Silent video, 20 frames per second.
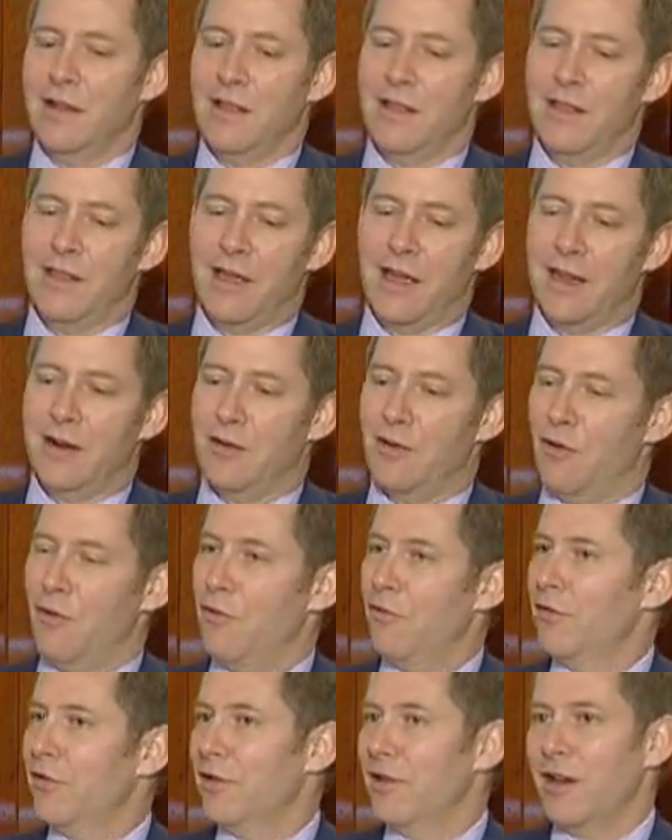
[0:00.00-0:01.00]
that
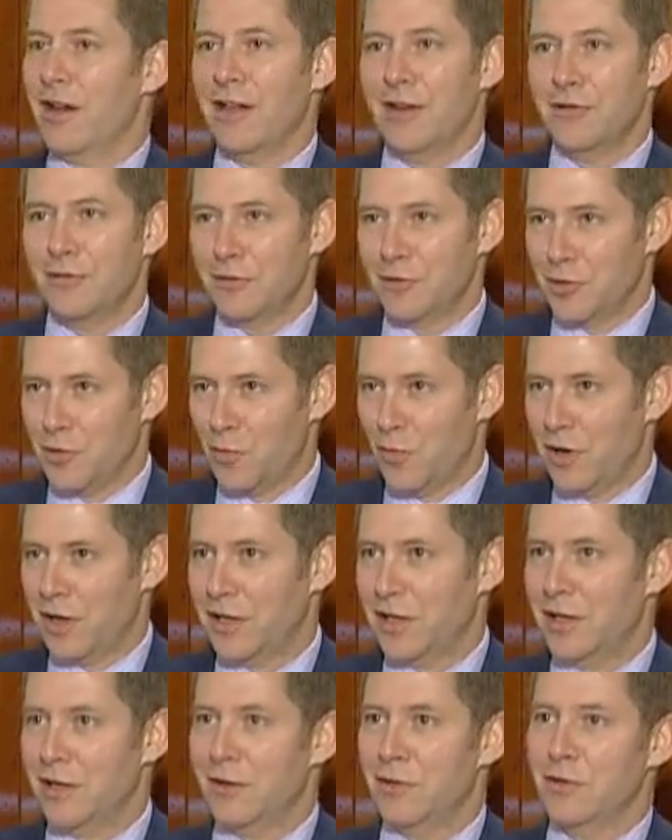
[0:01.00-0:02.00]
over the
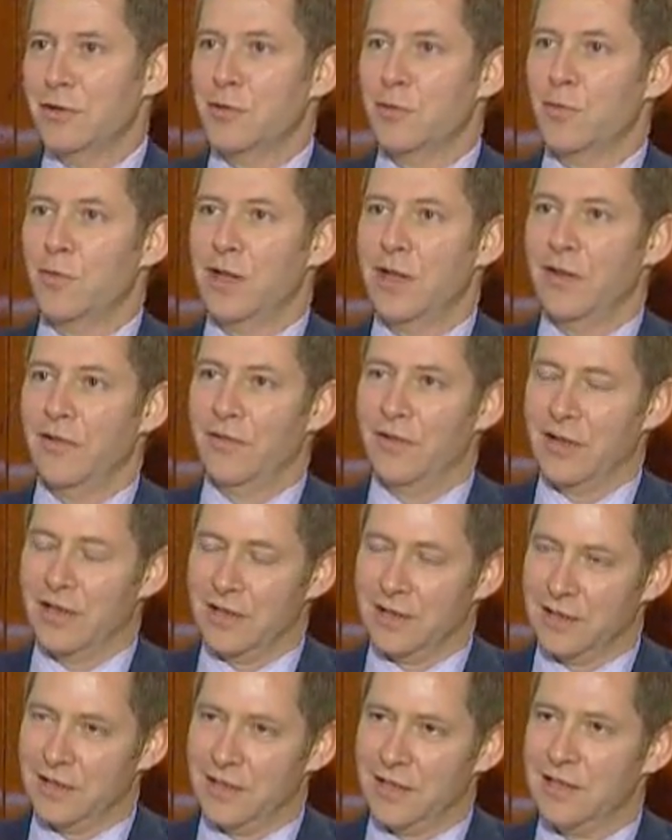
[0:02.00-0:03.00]
120 years we have
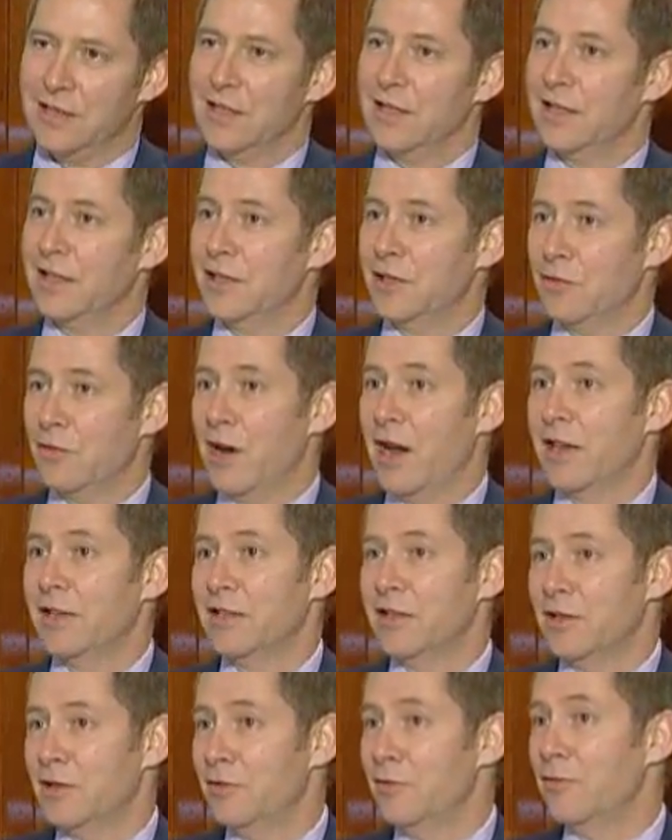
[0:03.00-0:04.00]
consistently tried
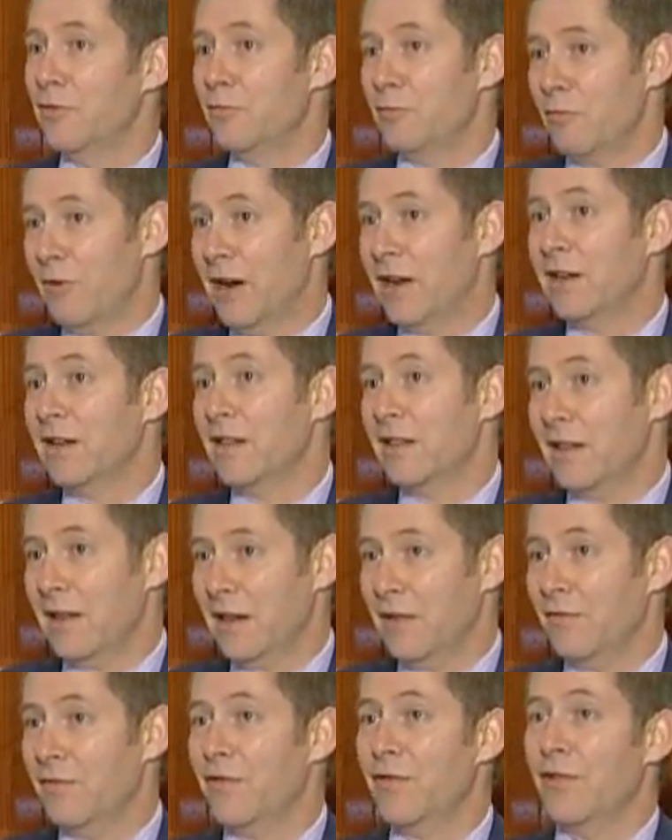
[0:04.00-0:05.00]
to do the right
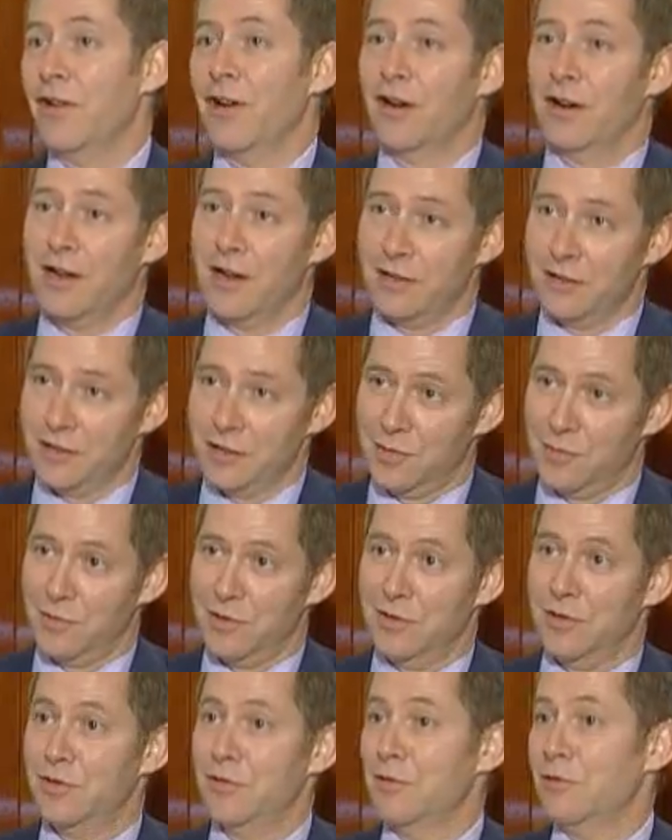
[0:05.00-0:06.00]
thing for our
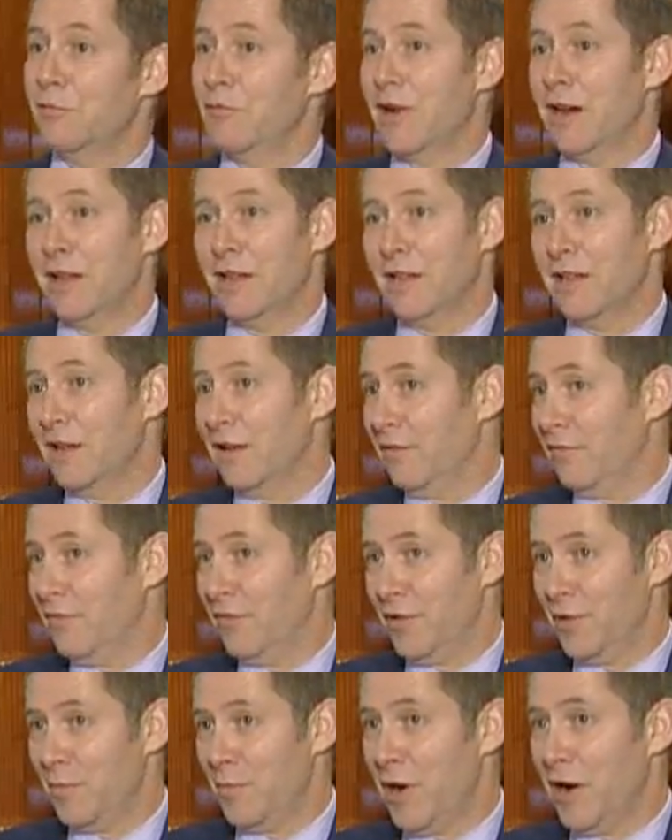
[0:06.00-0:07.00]
customers, do the right thing
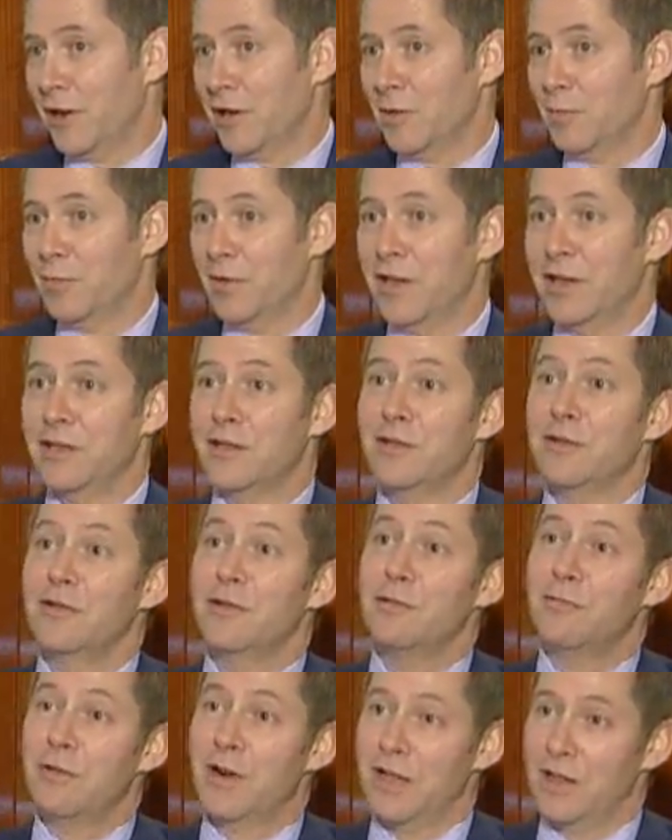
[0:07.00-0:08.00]
for the marketplace, do
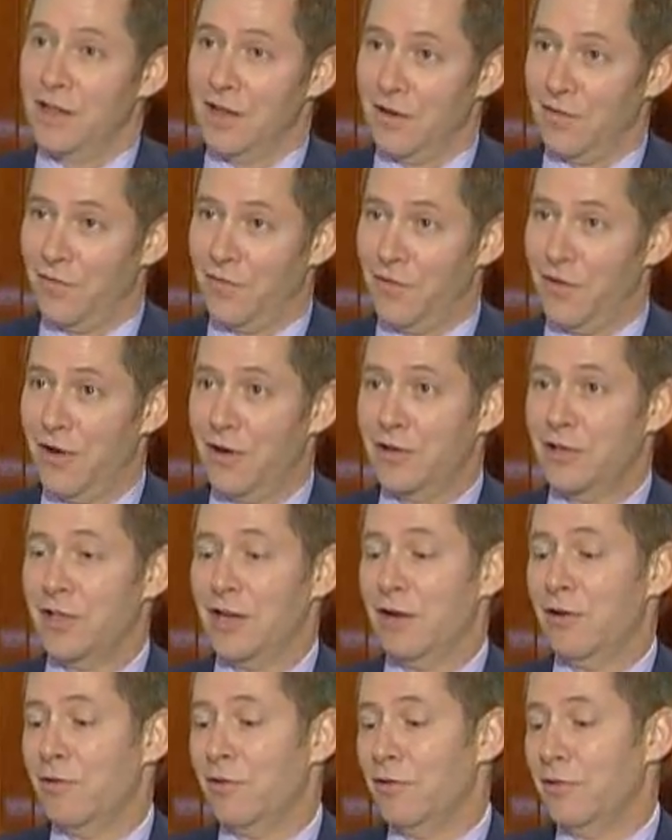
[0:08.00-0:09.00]
the right thing for our
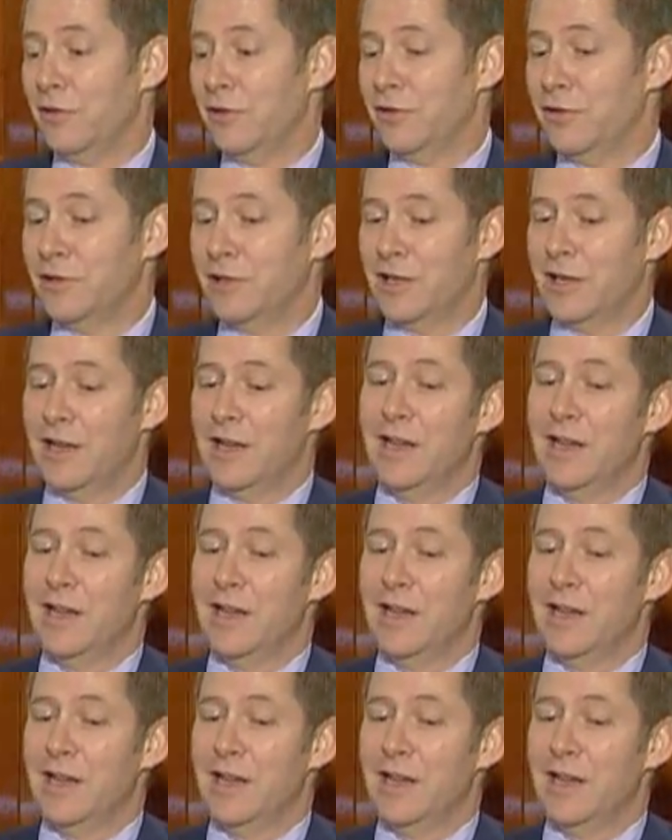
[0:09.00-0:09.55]
shareholders,